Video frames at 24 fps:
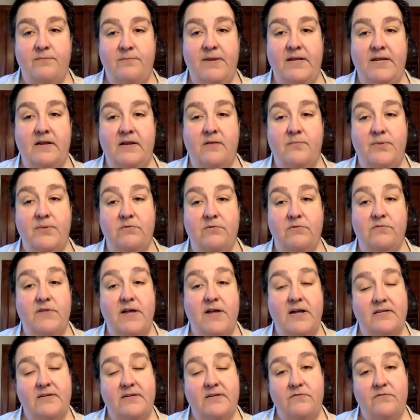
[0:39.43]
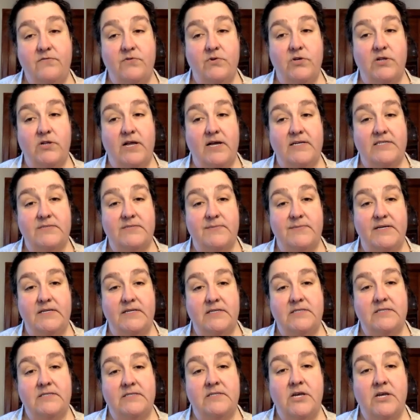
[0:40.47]
may not be reflective of your
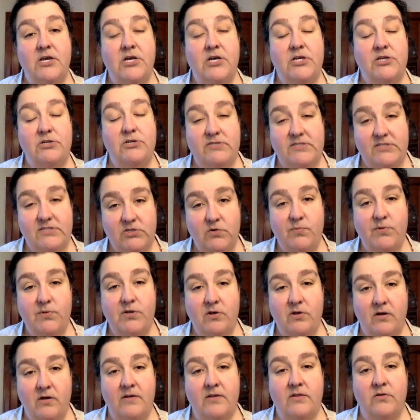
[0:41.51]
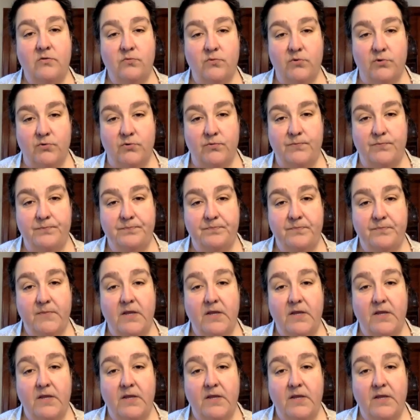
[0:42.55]
classmates, you still belong in the room.